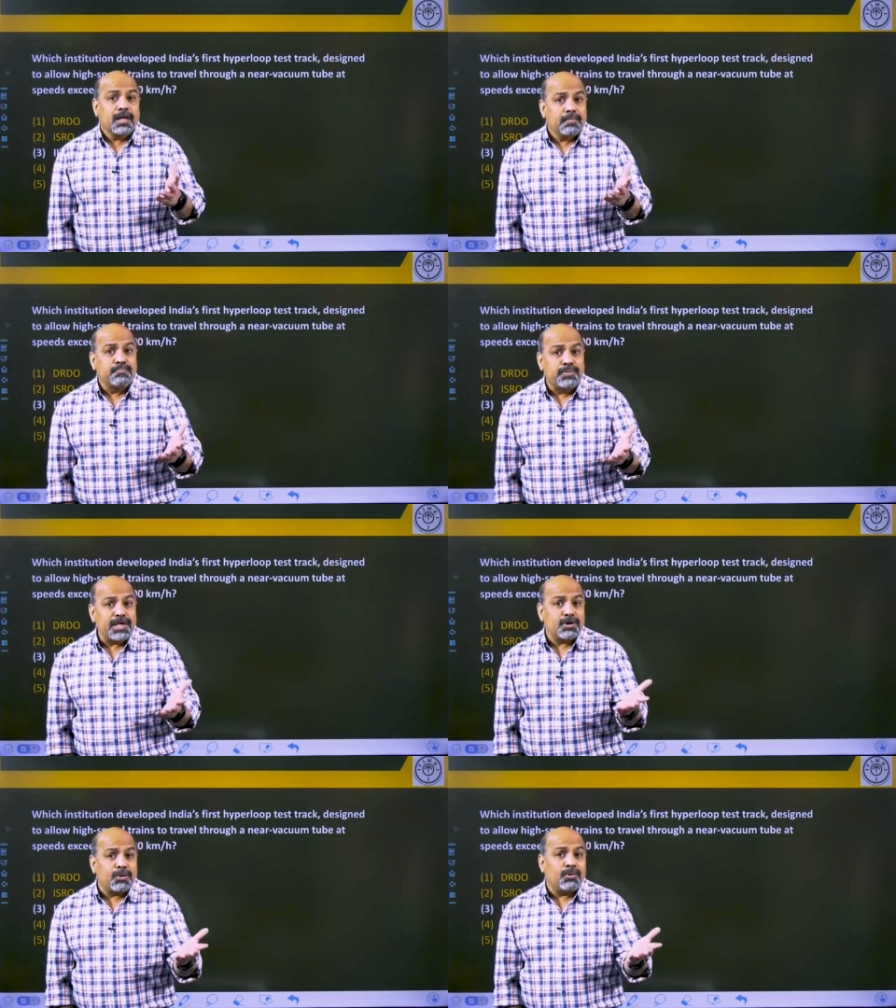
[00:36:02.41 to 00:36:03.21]

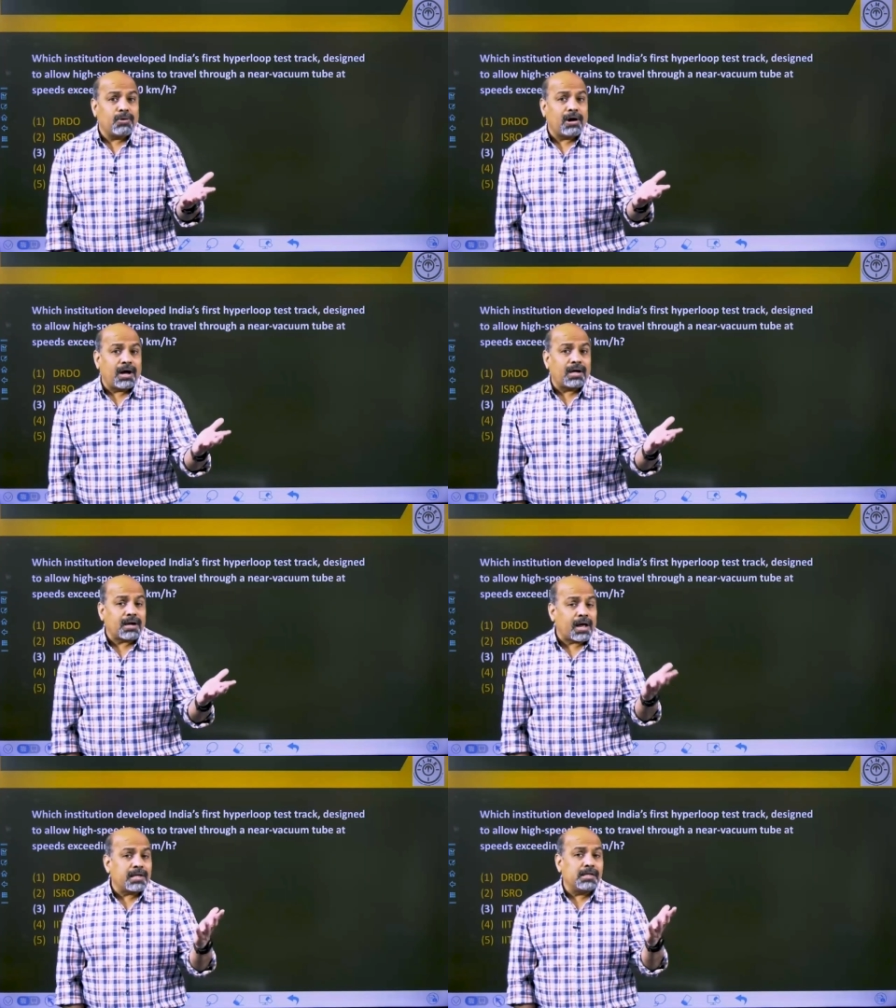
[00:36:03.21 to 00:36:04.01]

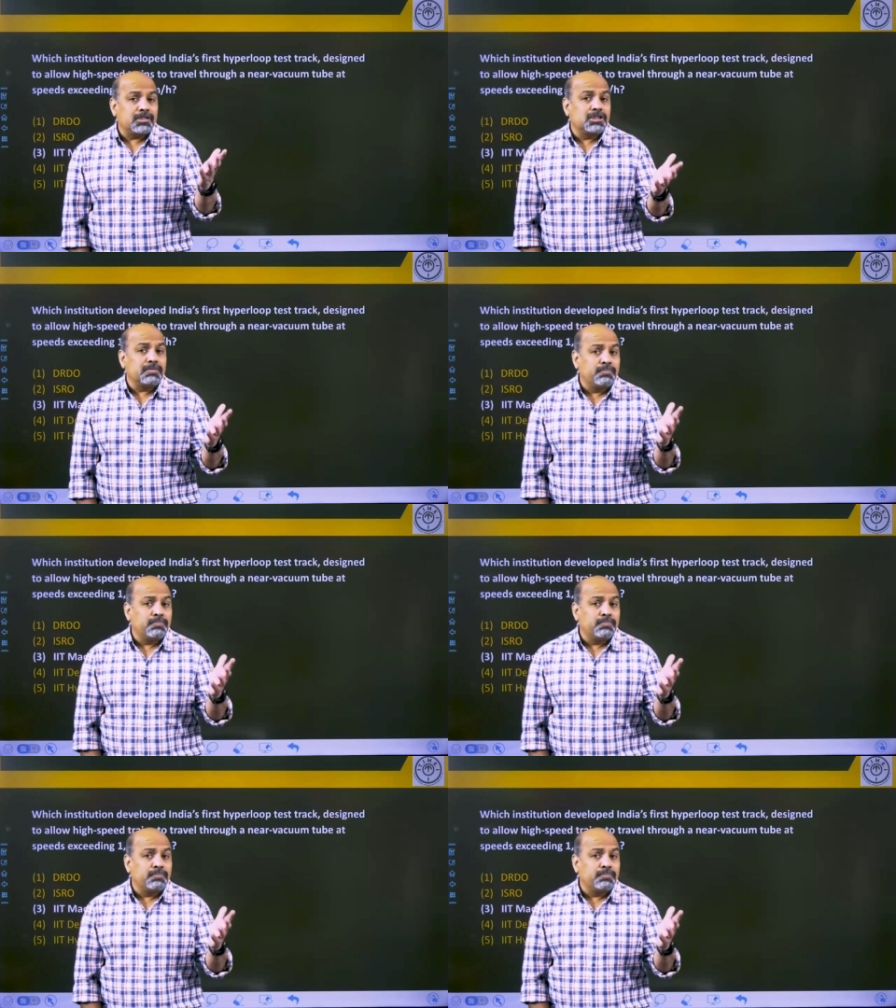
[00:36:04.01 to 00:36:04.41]
BORING,